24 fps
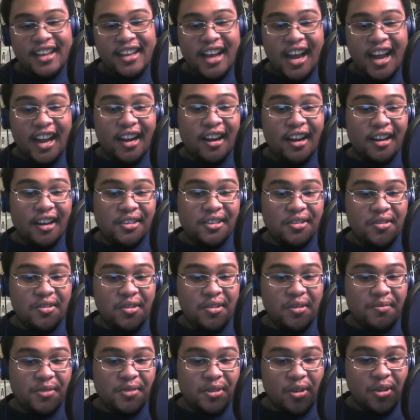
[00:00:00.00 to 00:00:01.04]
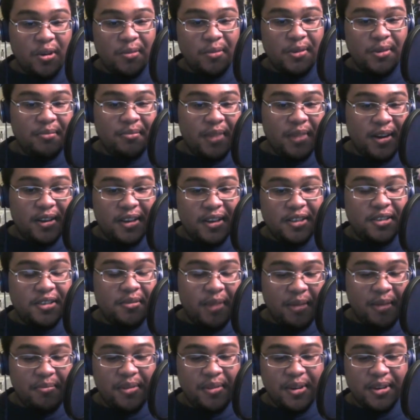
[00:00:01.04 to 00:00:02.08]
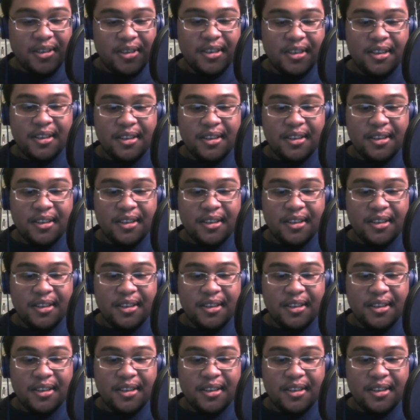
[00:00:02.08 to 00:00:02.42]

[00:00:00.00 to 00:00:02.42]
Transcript: I got too absorbed into my book.